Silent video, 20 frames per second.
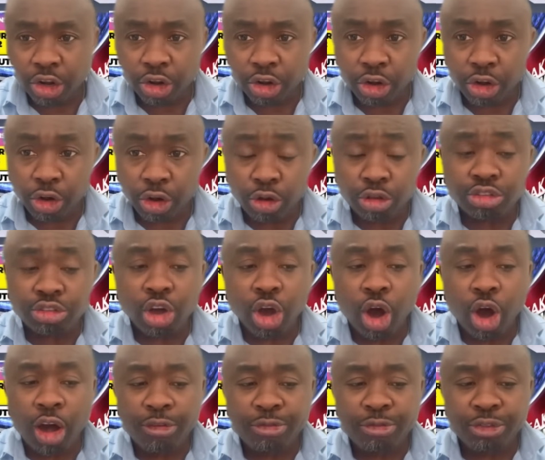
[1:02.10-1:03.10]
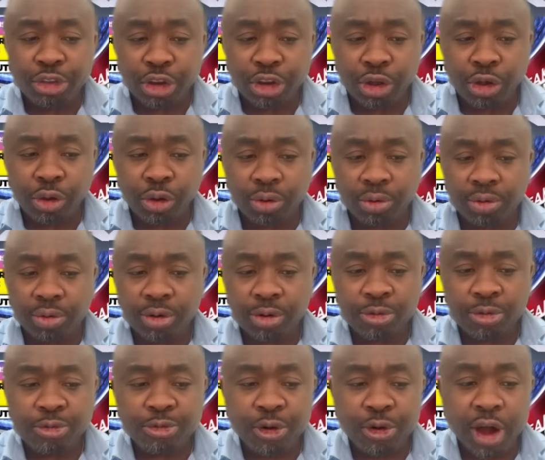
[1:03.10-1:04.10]
Good afternoon.
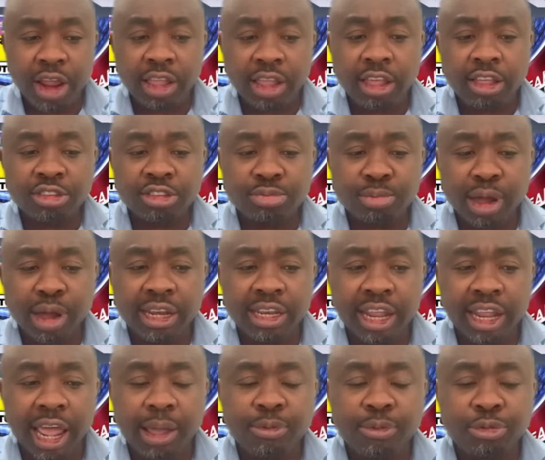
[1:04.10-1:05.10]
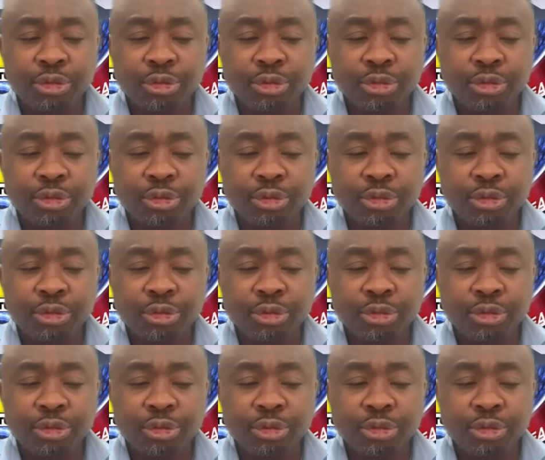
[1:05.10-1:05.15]
Frank is my name.